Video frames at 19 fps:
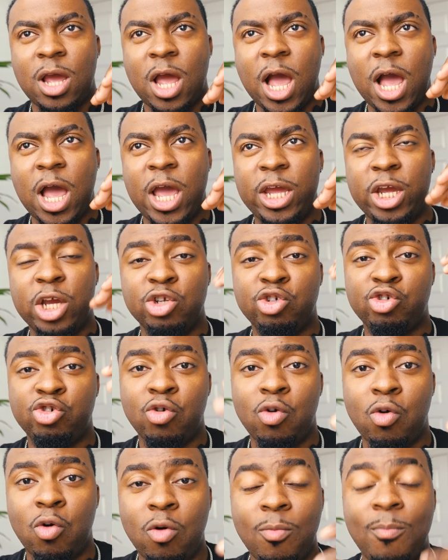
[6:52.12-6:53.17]
I
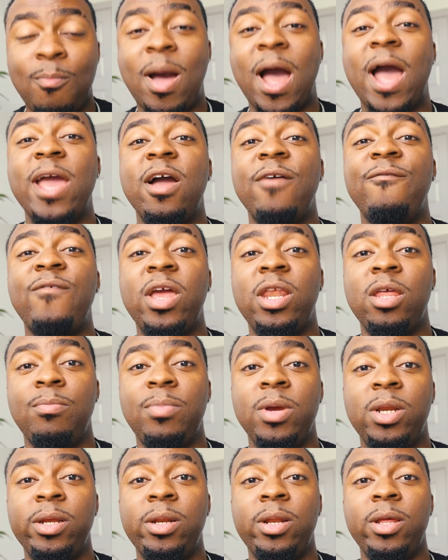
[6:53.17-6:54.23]
control my
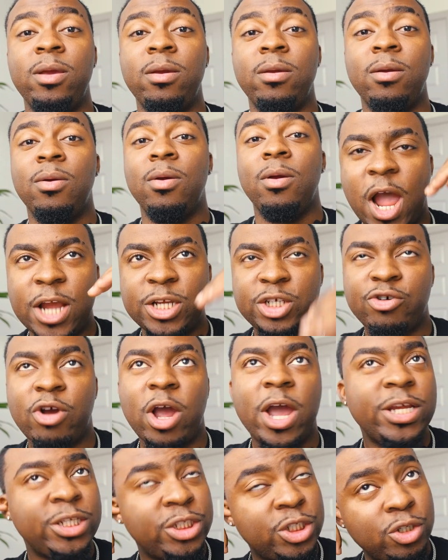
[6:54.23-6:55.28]
availability. I
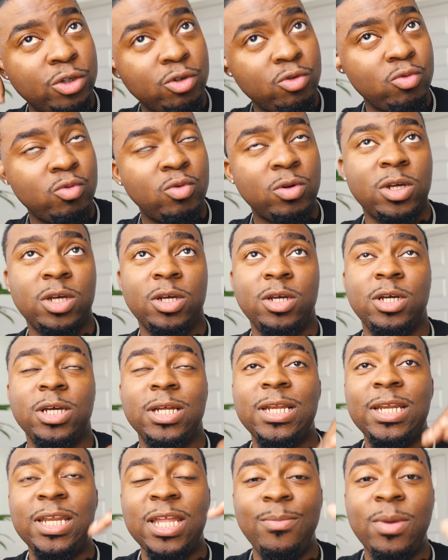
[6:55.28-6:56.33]
try to
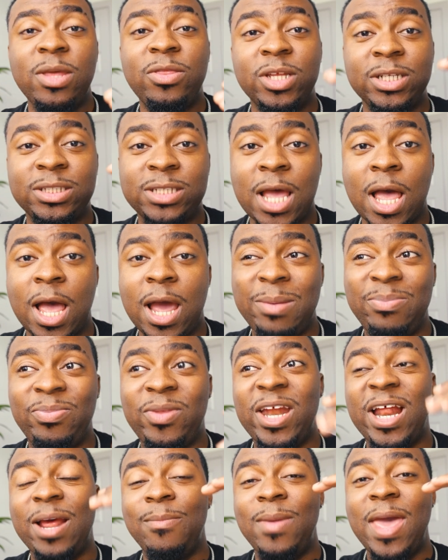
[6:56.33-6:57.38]
limit the time
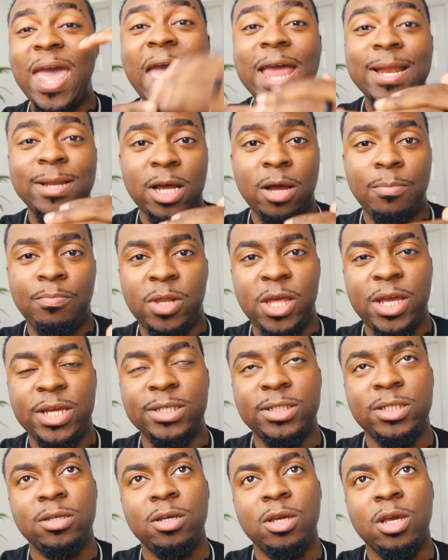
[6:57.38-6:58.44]
that I'm at a
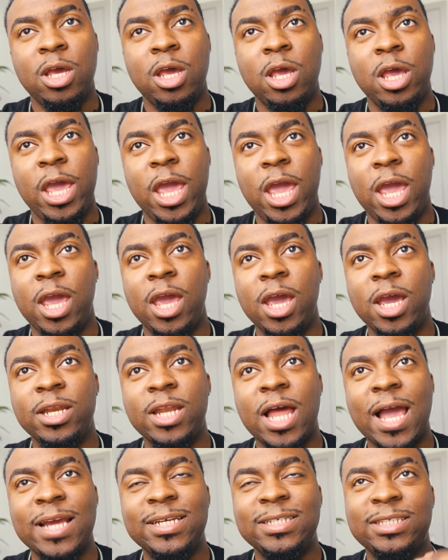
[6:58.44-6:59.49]
place, and
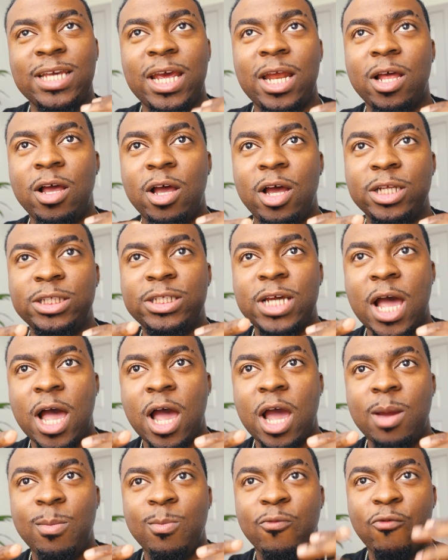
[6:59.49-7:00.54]
I set a
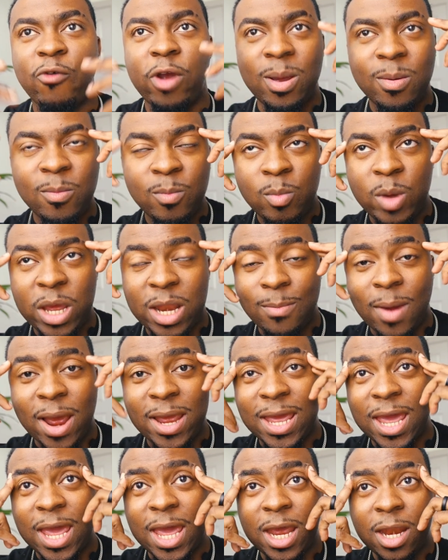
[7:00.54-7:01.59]
time frame in my
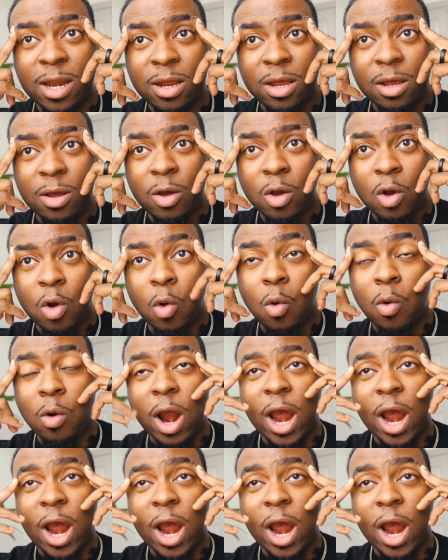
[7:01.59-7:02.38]
head, or